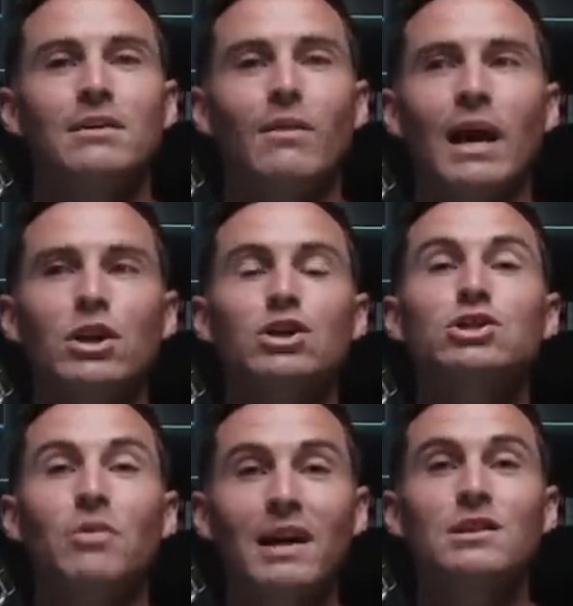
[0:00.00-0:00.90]
right? Your
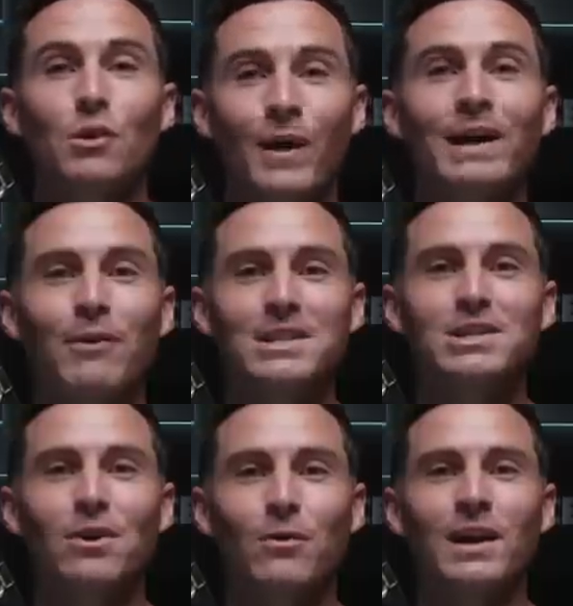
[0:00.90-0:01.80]
strength to weight
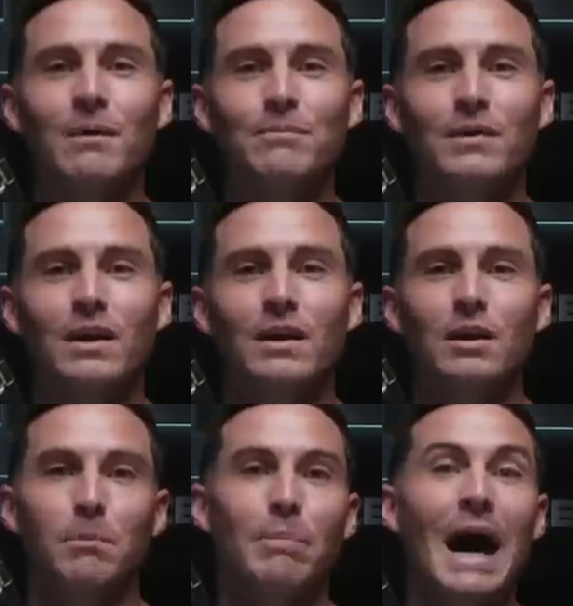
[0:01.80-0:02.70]
ratio went up.
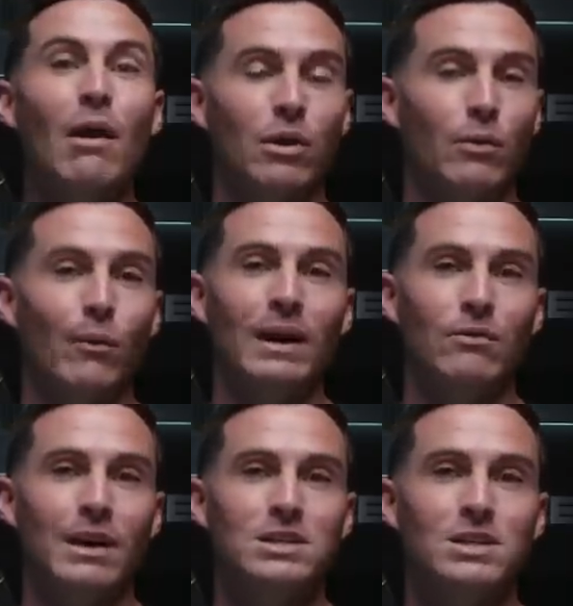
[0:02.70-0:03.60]
Your power to weight
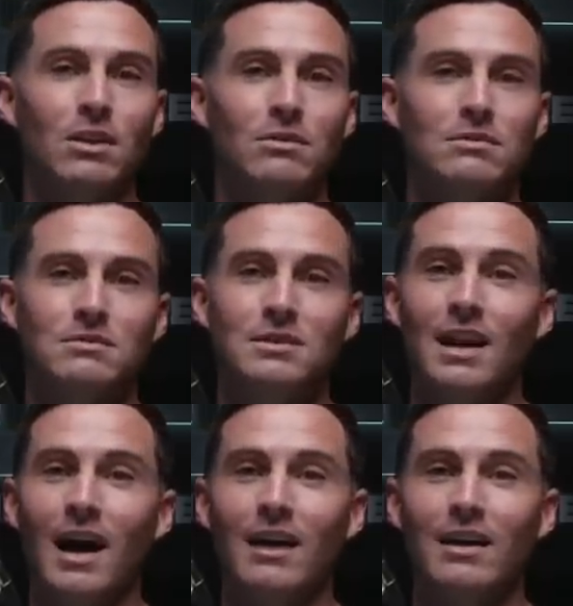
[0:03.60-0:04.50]
ratio did
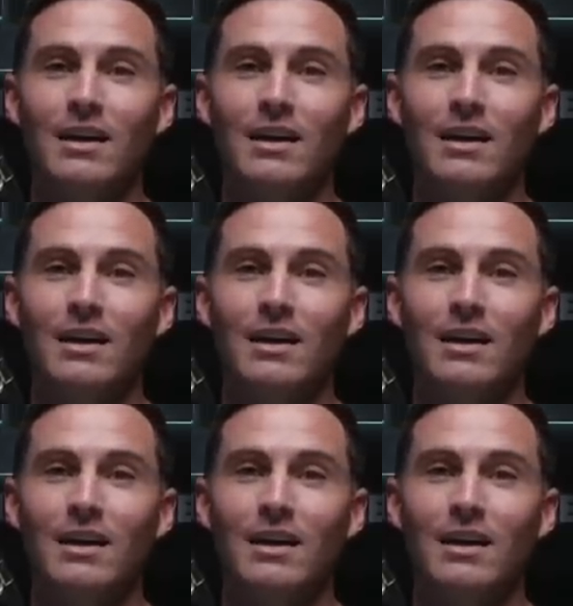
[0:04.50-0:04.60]
not.